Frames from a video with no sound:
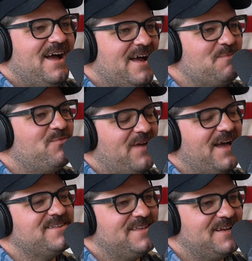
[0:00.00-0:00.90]
I'm
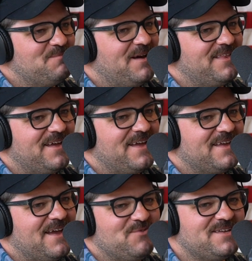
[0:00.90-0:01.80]
fascinated by, like,
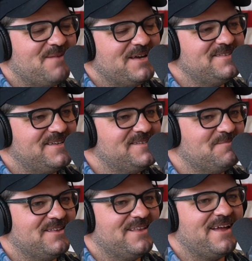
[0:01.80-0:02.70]
every time I see
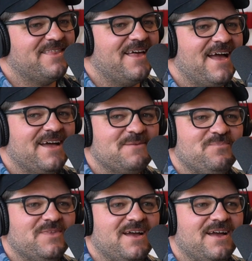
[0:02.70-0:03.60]
something like that,
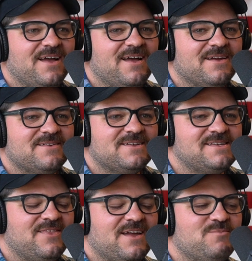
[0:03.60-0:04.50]
because I
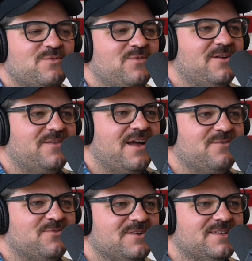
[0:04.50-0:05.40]
think I've been following
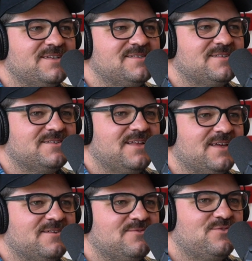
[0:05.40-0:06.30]
that for at least
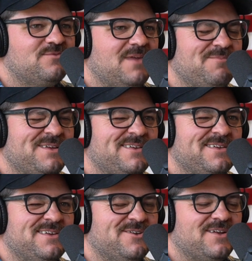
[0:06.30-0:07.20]
like maybe
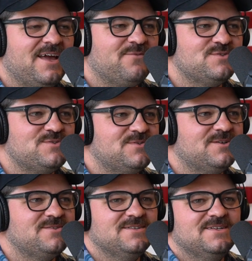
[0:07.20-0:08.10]
a year and a half or 2
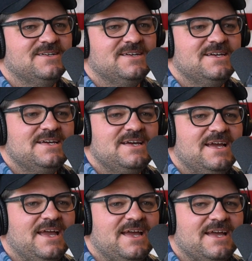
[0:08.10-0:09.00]
years,
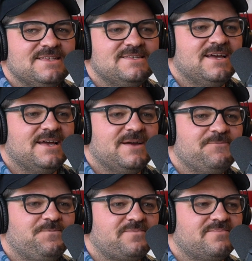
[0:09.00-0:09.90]
and
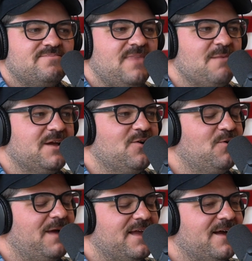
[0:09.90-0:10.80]
I'm like, oh
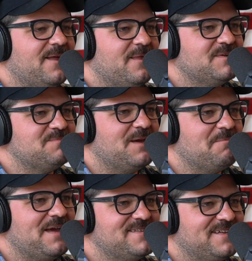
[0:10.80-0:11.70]
my God, that must be
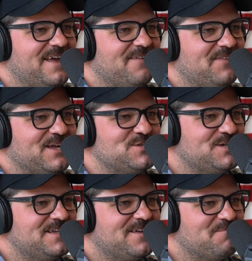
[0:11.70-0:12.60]
amazing to have like a
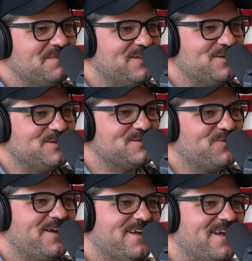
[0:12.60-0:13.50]
jean company that you can just
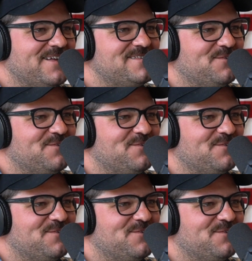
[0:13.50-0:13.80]
create content.